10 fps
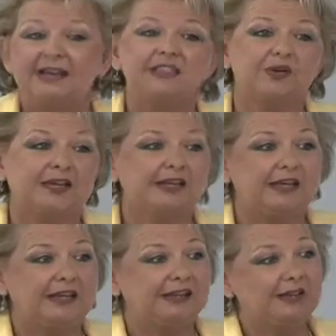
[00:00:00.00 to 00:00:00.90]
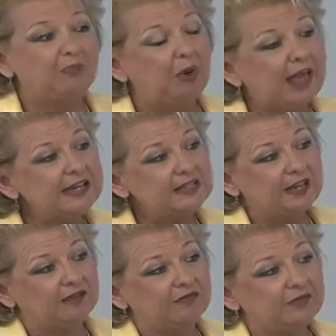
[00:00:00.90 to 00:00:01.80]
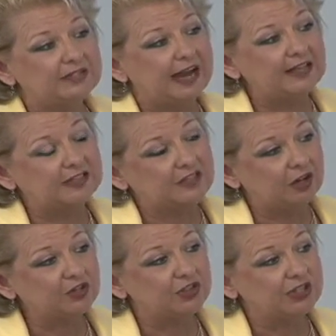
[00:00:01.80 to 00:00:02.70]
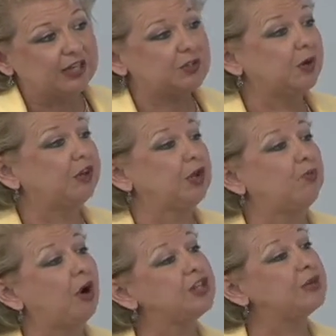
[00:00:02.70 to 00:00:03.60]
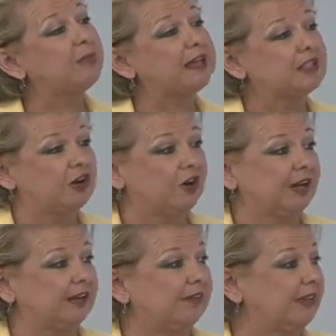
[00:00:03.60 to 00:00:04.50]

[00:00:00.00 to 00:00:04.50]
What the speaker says: So in place of science and social studies, we're going to do project-based learning.